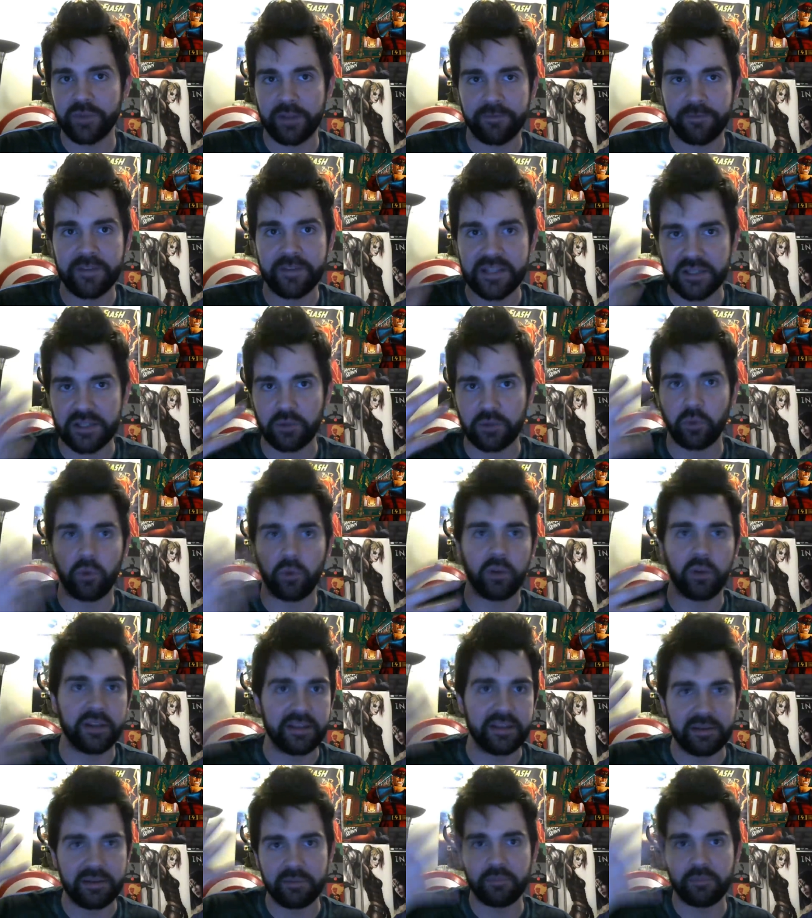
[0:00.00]
physical
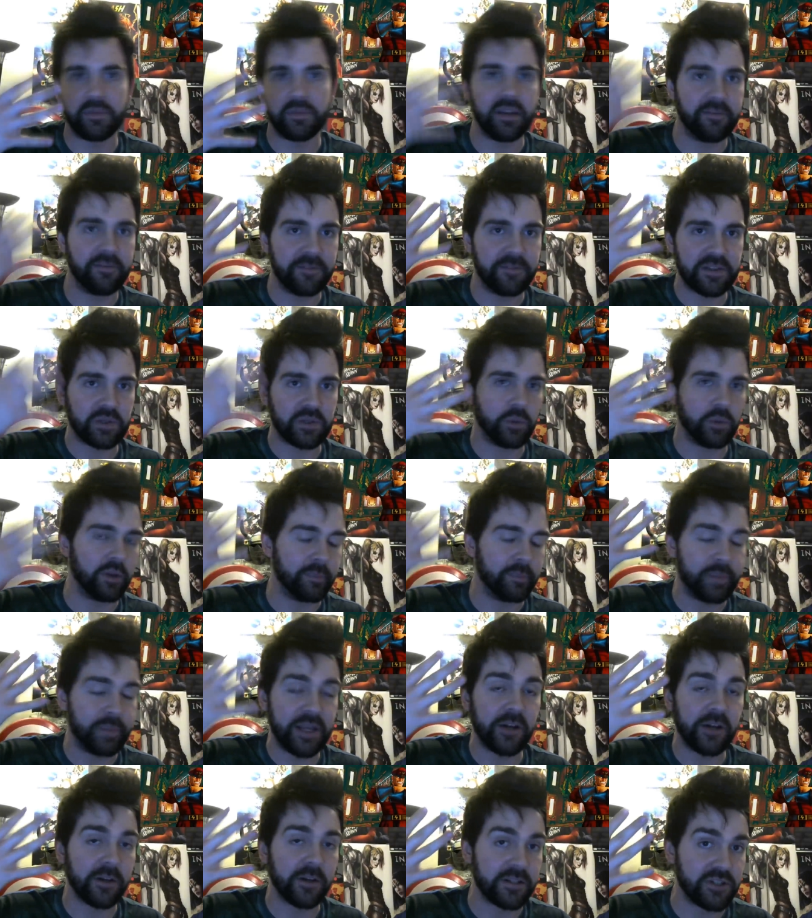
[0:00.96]
and physical
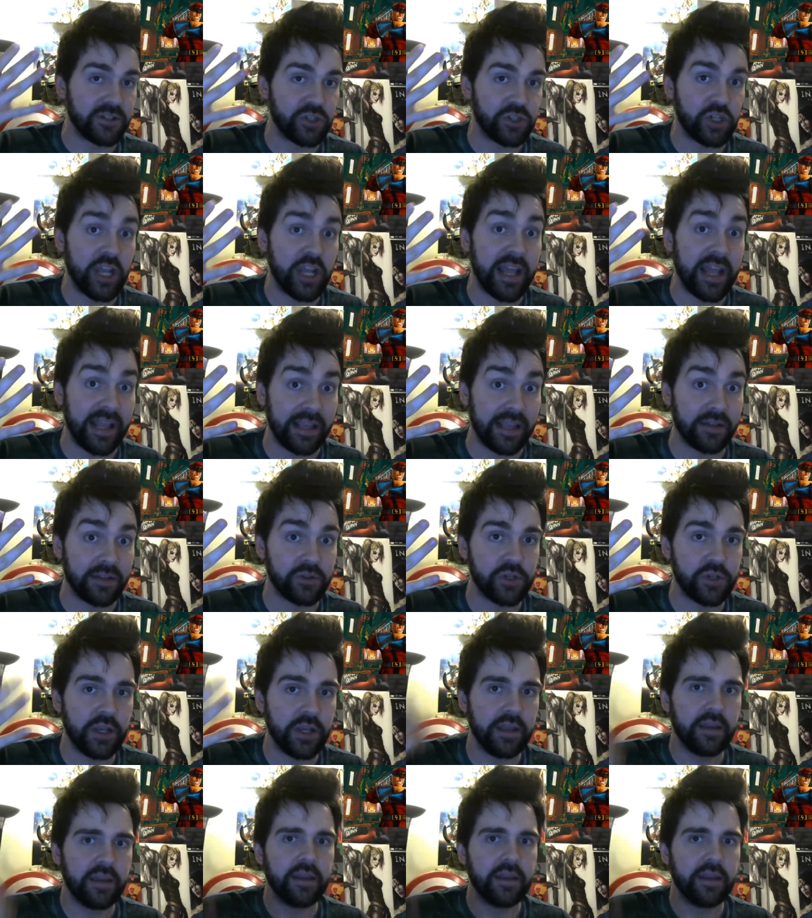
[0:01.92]
appearance change.